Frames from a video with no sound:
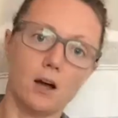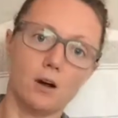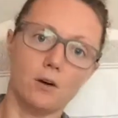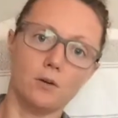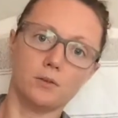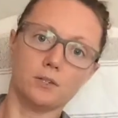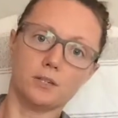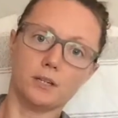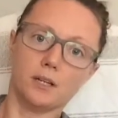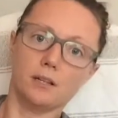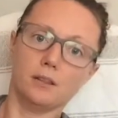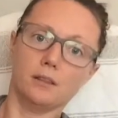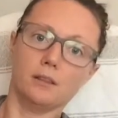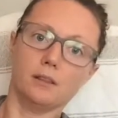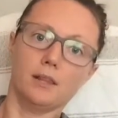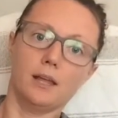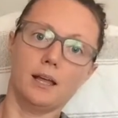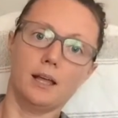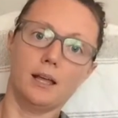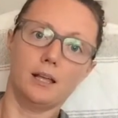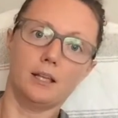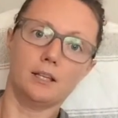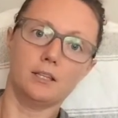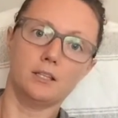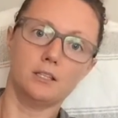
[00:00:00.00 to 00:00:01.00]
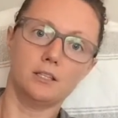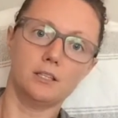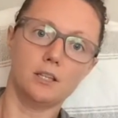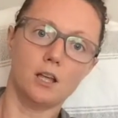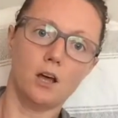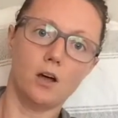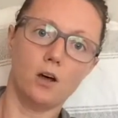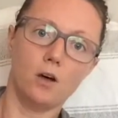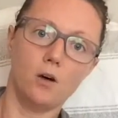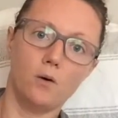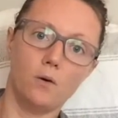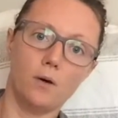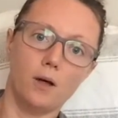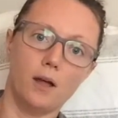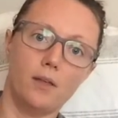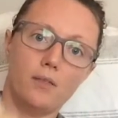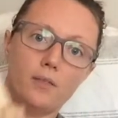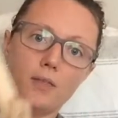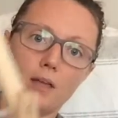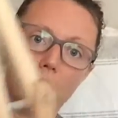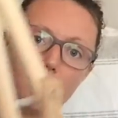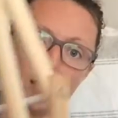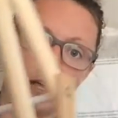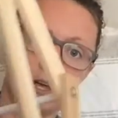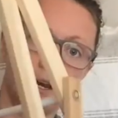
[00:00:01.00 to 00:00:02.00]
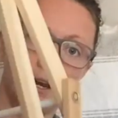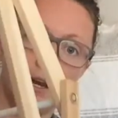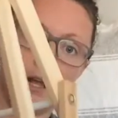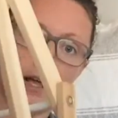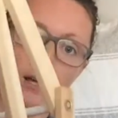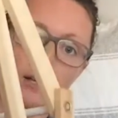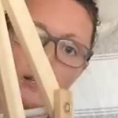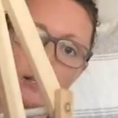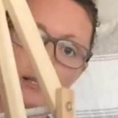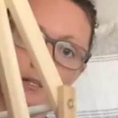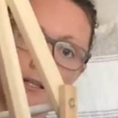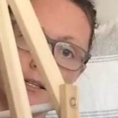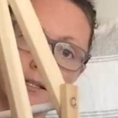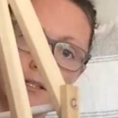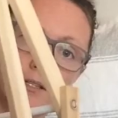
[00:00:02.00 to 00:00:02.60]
out like so and then connects